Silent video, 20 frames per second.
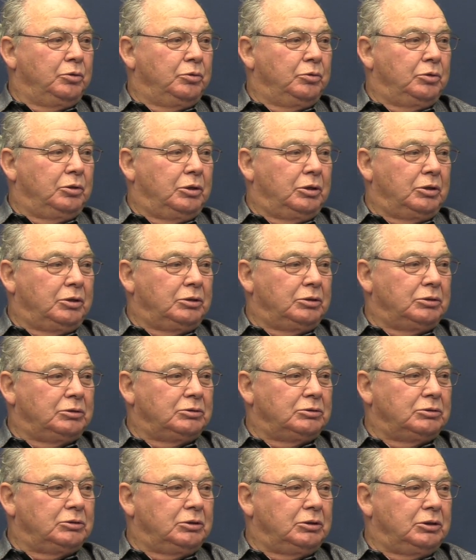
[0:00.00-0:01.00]

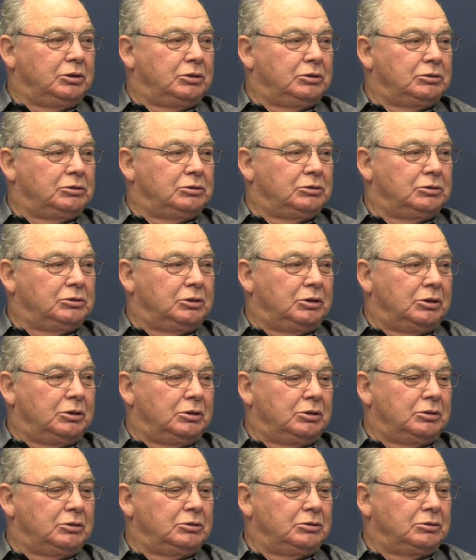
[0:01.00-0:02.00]
in
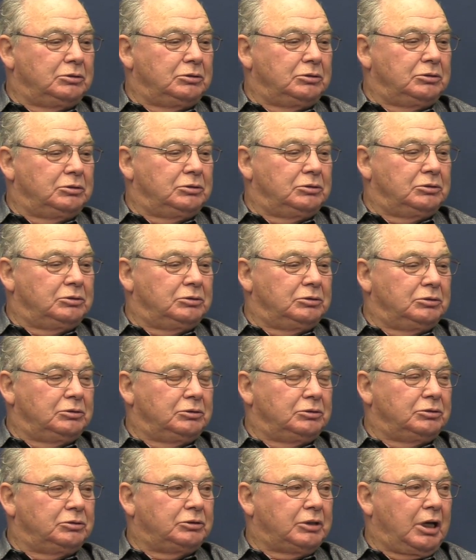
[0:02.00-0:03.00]

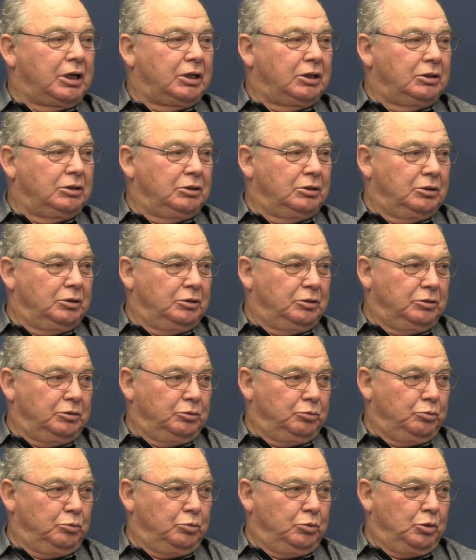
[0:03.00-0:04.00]
the Second
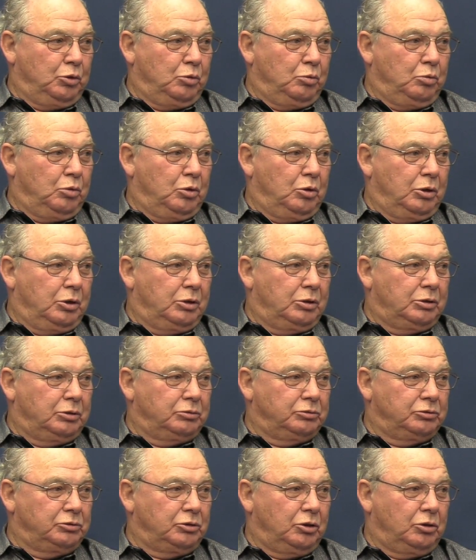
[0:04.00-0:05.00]
World War
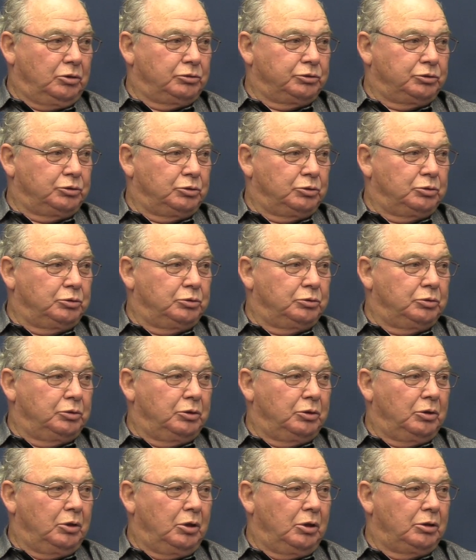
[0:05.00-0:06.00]
it's also
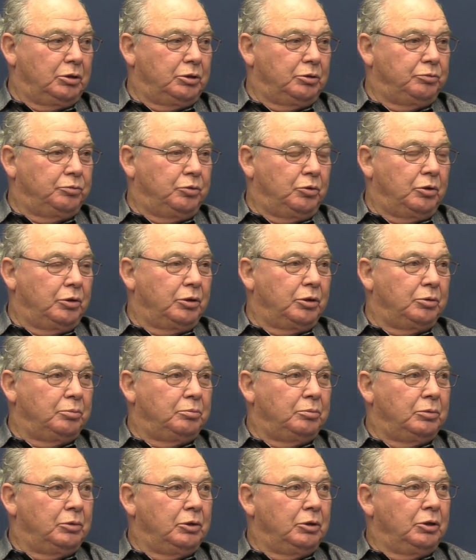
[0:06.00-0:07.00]
honored for
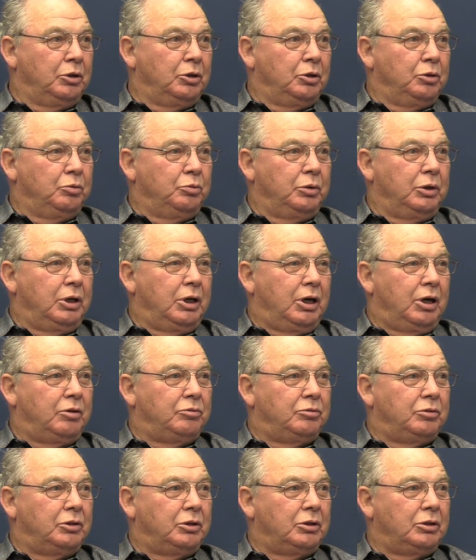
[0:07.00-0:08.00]
them. We
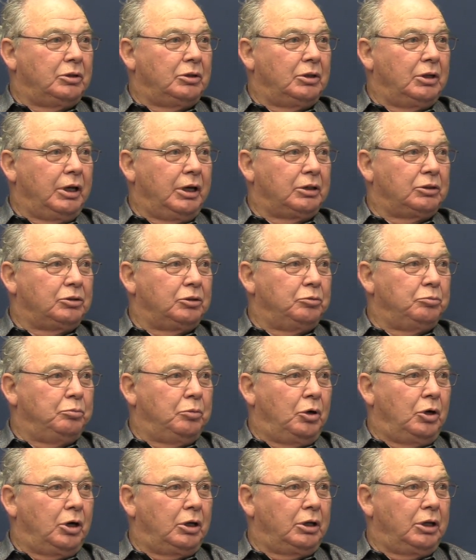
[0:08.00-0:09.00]
have an elected
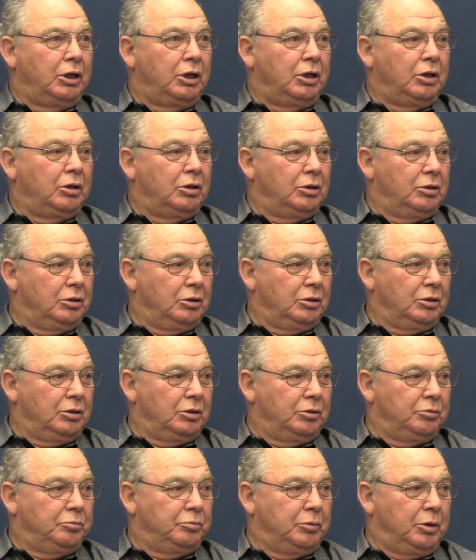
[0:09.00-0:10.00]
body
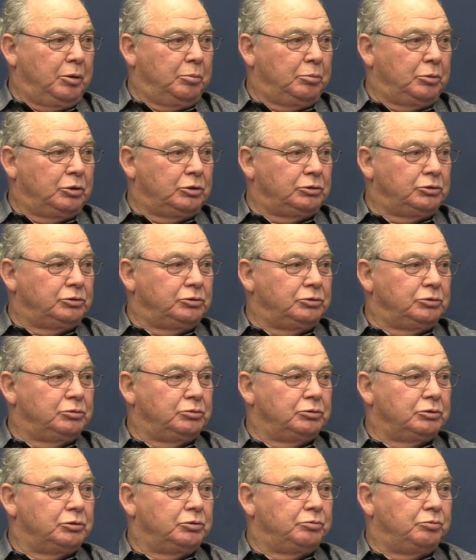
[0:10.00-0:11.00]
of members
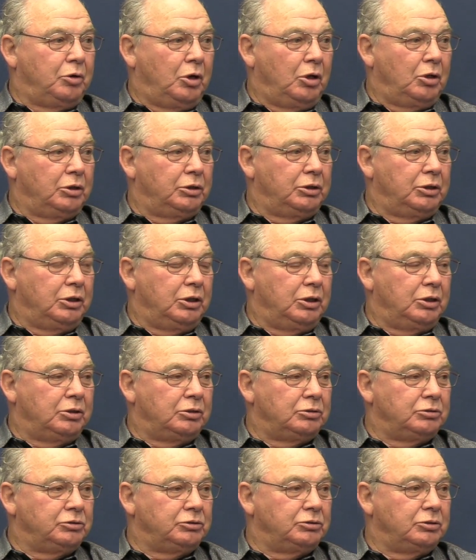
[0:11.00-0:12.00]
with
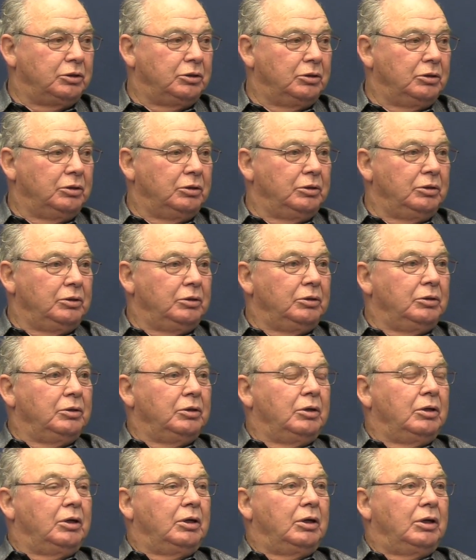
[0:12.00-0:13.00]
volunteers,
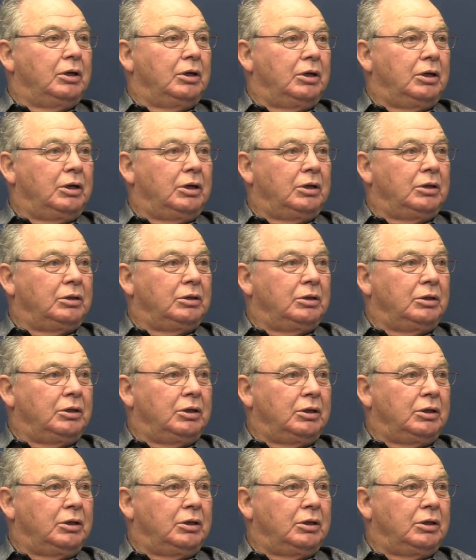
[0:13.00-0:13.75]
and